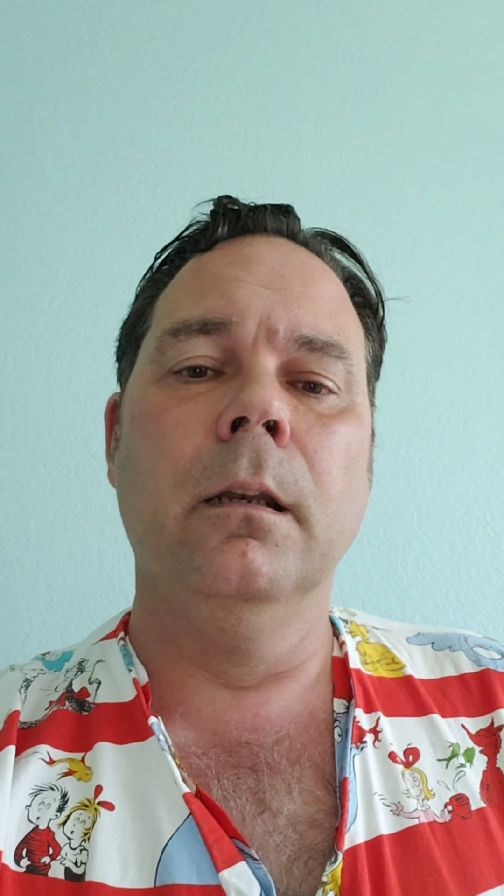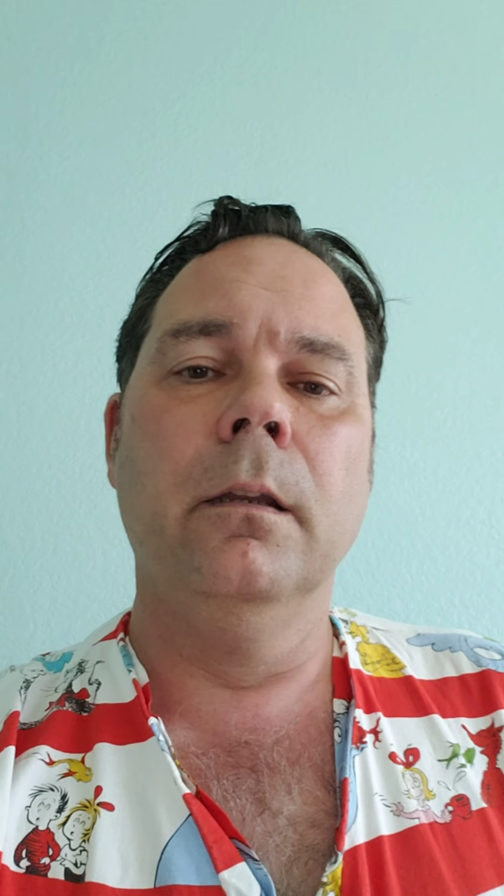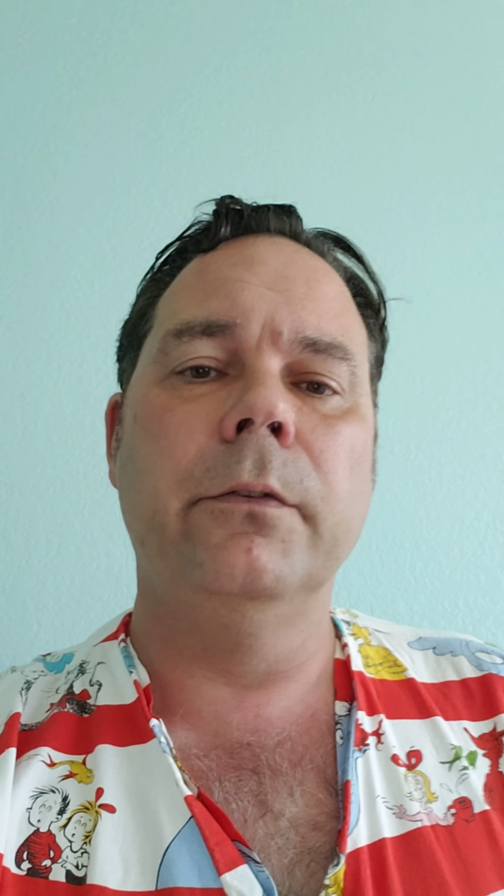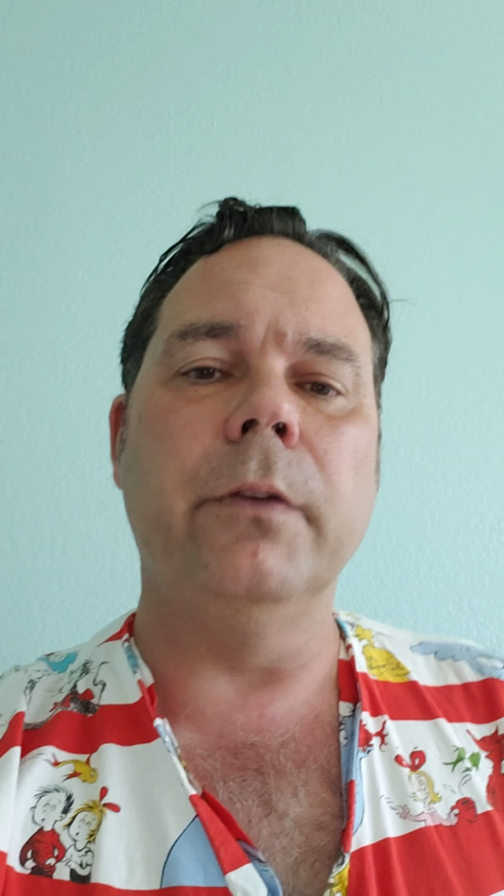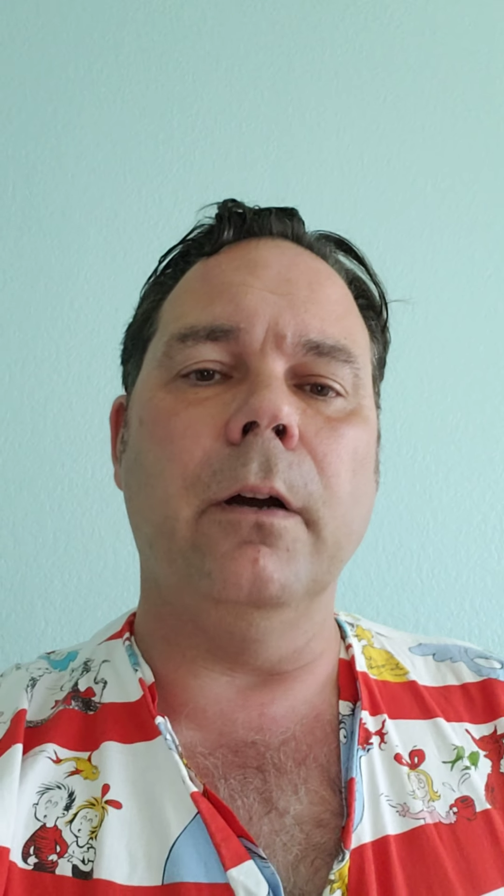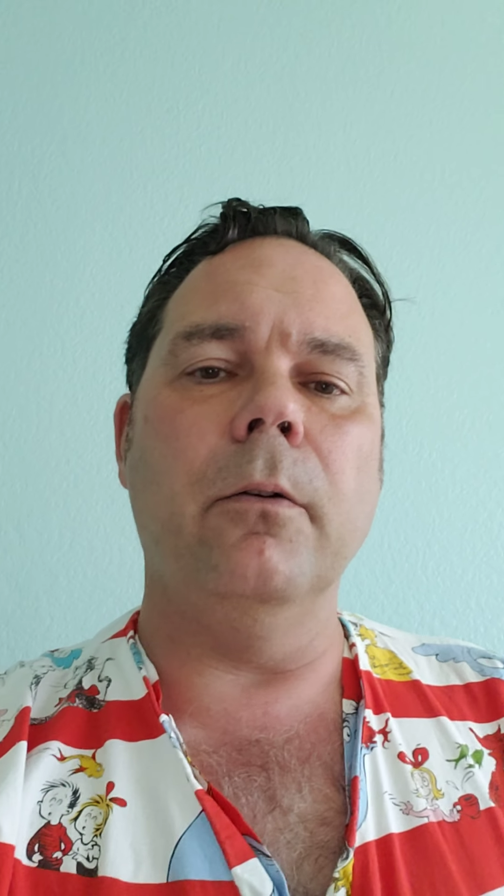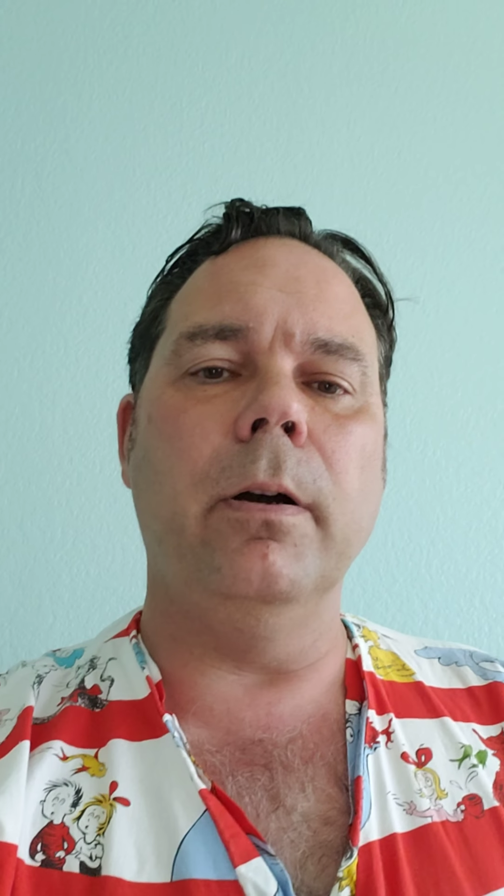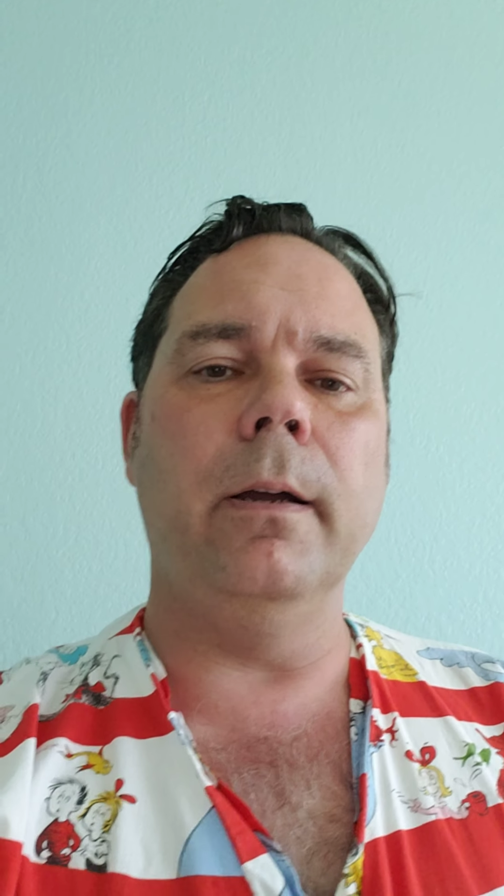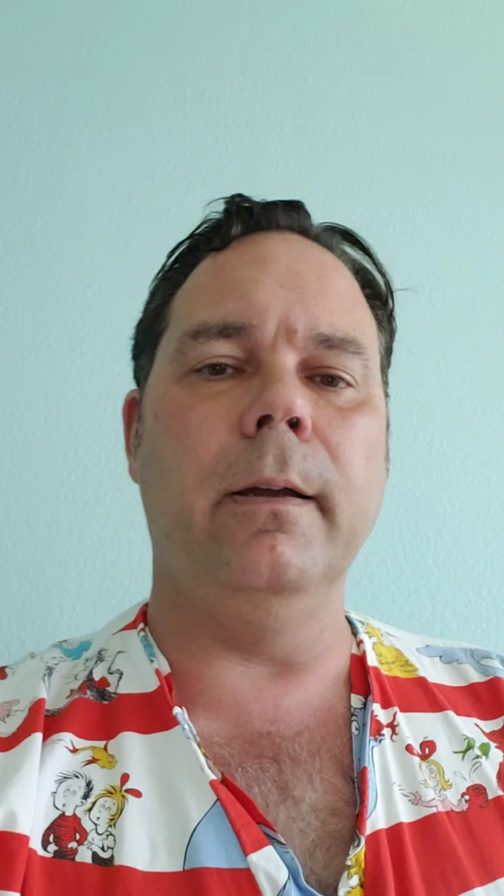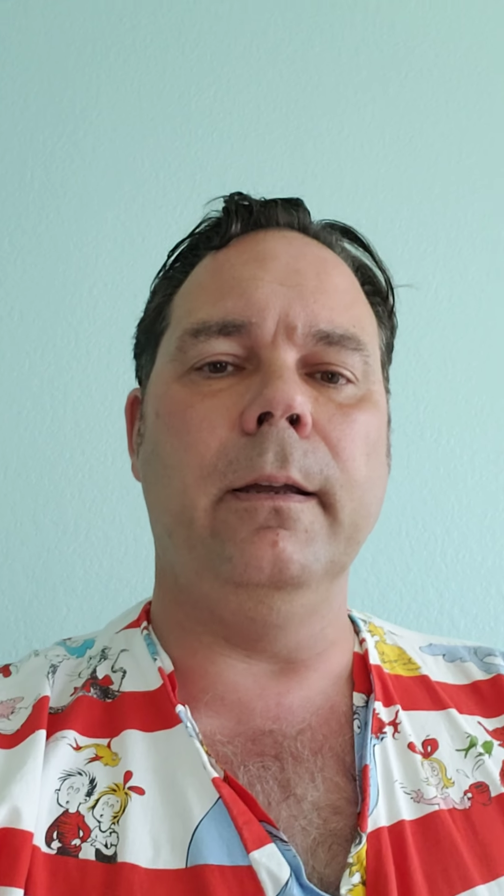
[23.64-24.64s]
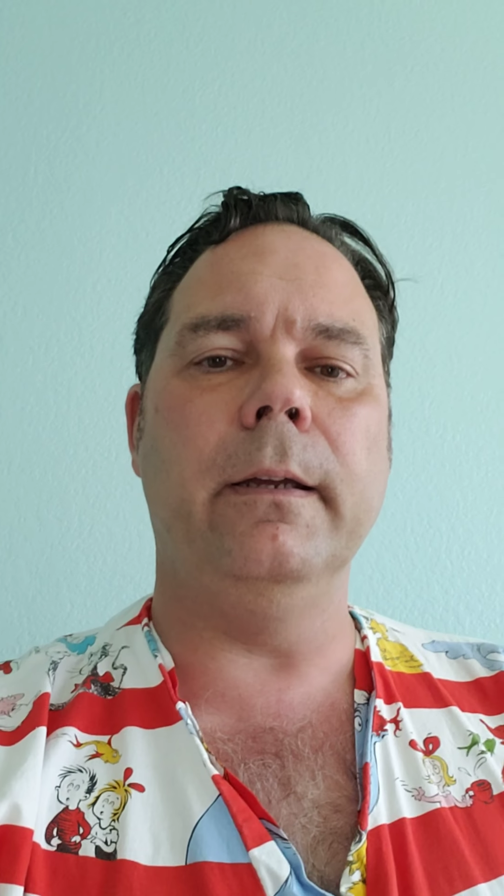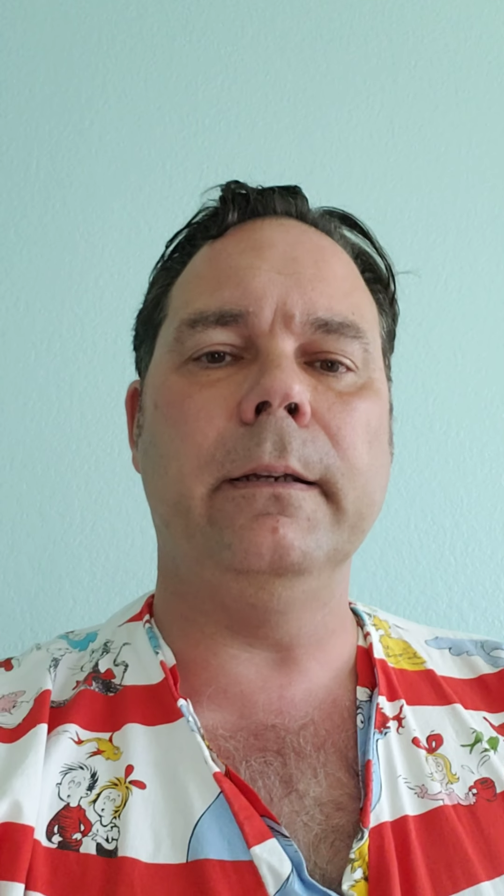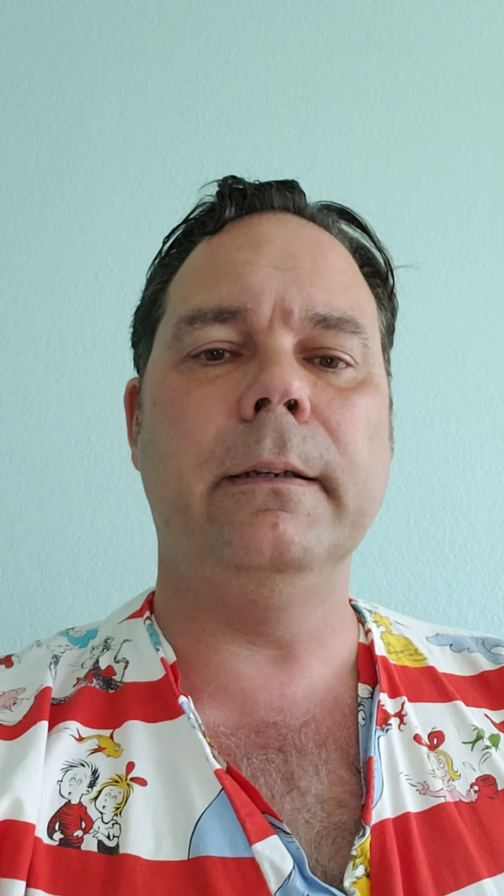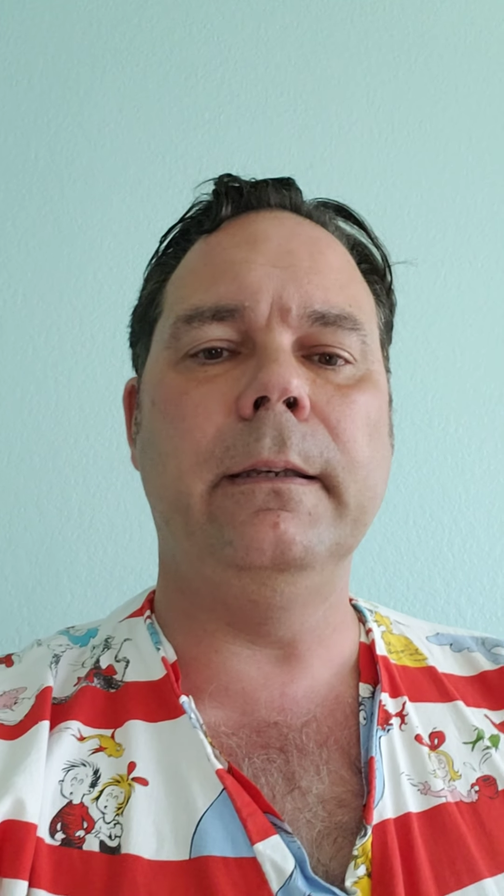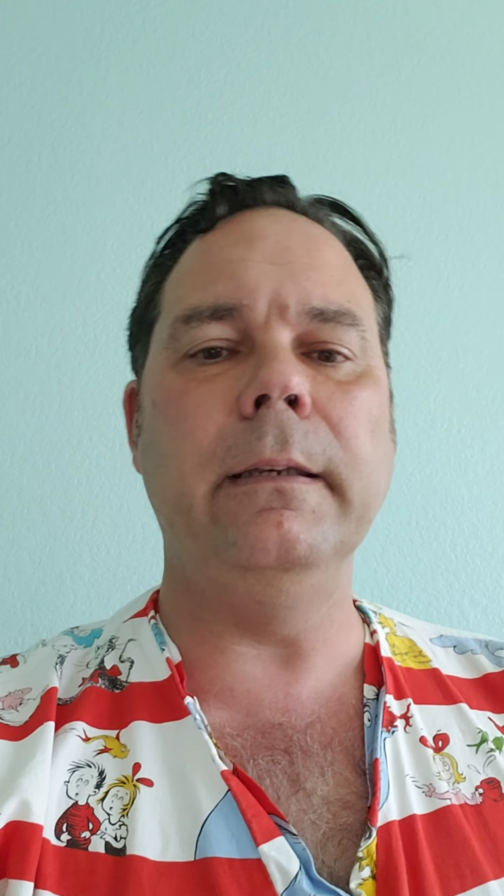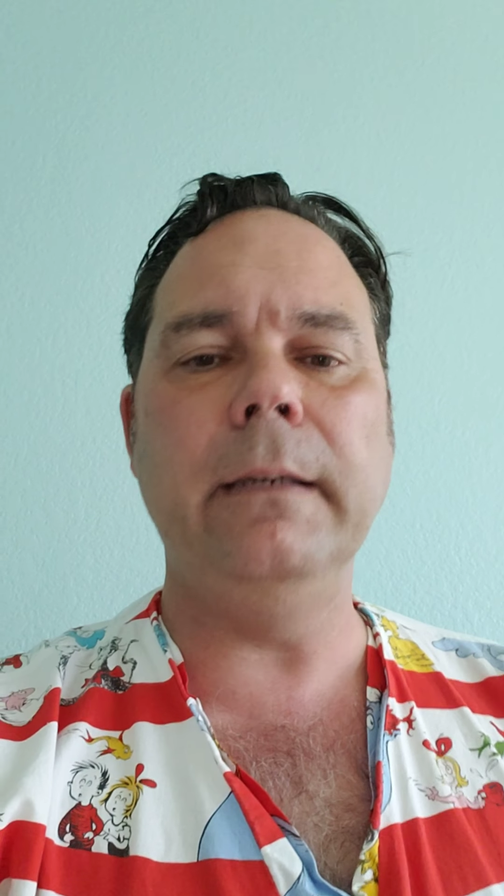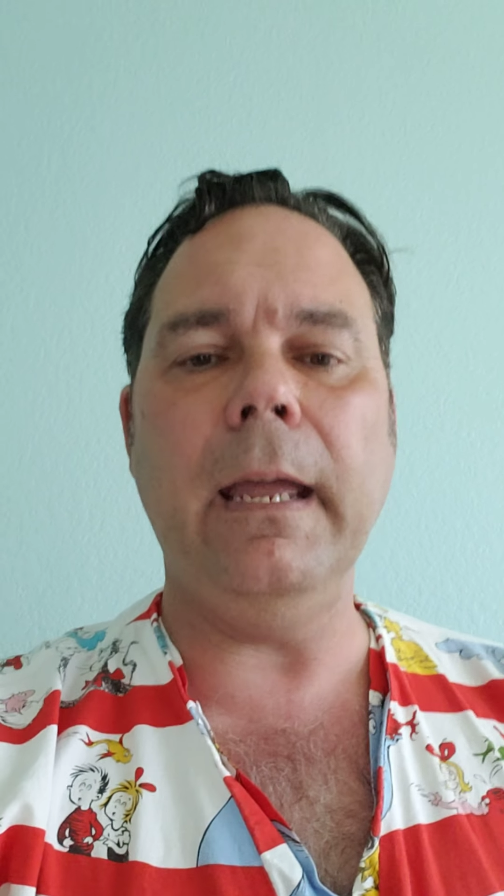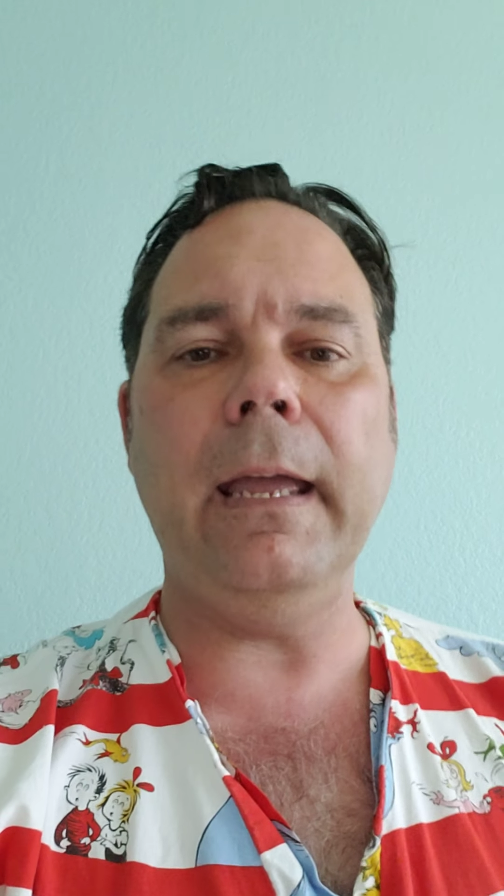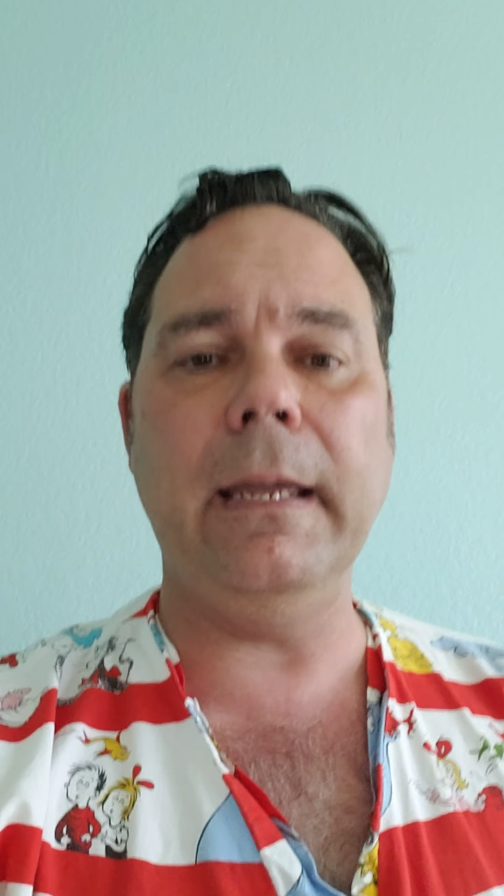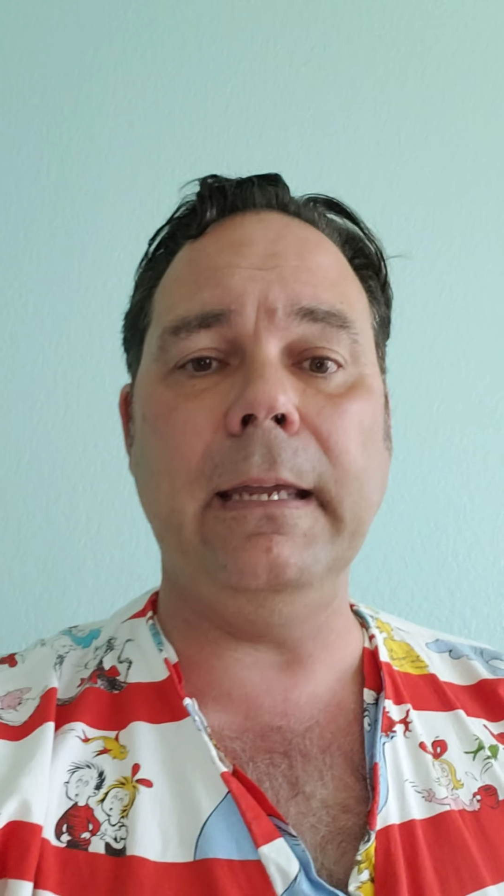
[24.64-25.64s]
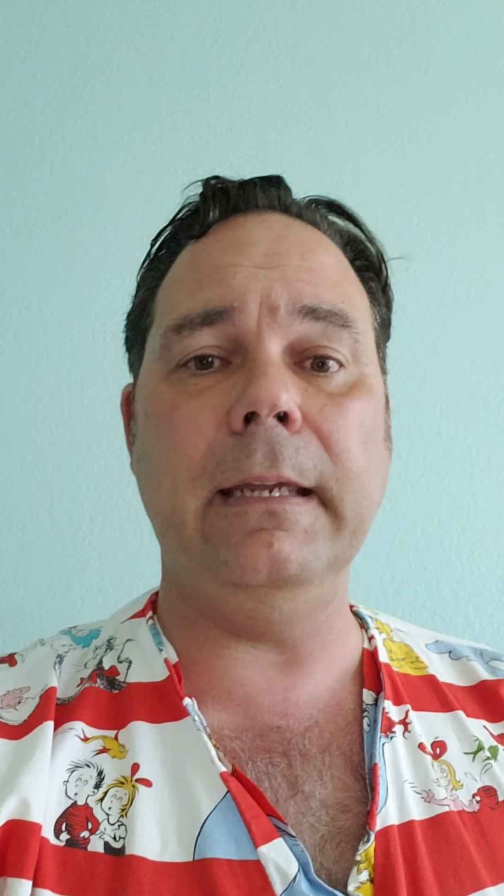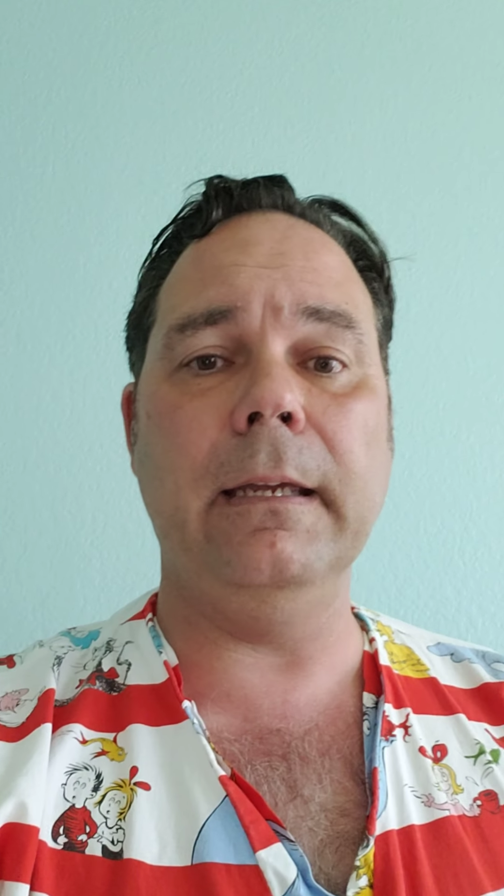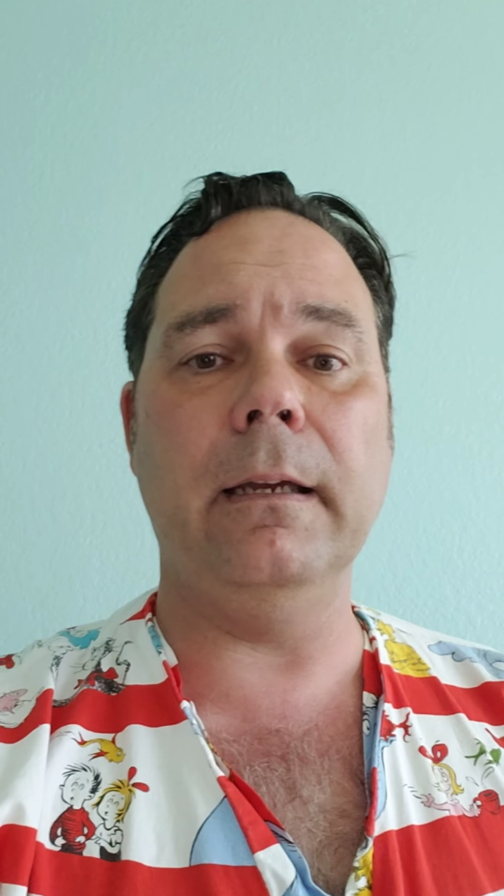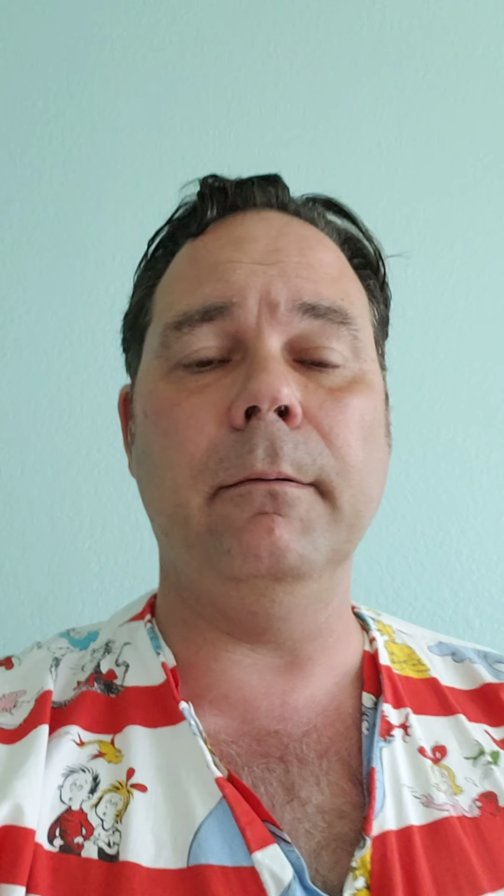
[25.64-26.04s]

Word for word: So today,